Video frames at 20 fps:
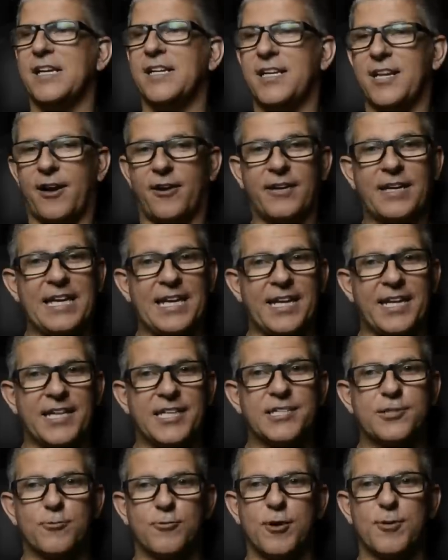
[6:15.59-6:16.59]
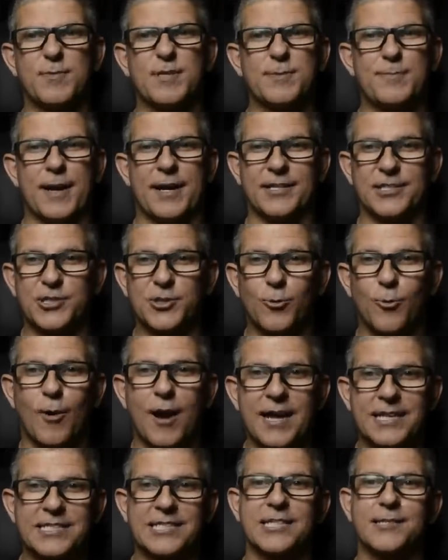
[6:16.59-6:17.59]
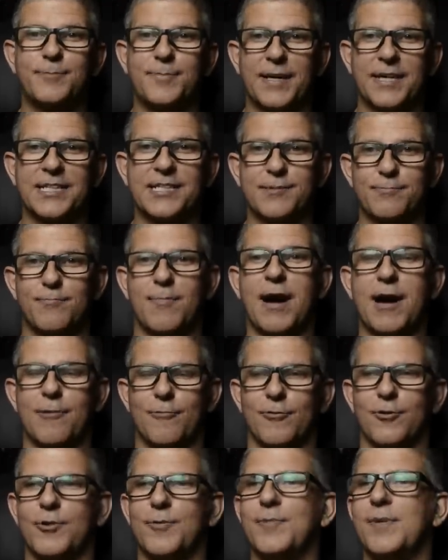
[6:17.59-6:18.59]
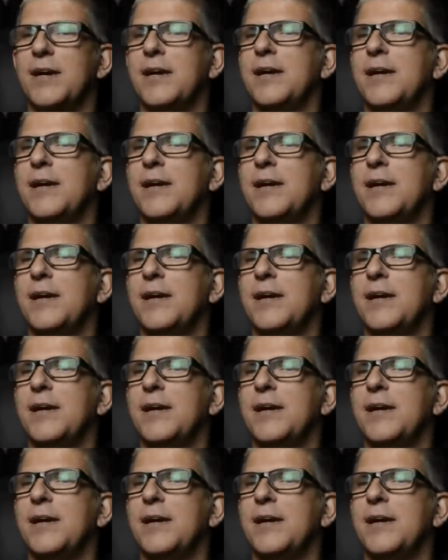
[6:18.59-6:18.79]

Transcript: Now again, his room is about twice as big as my room,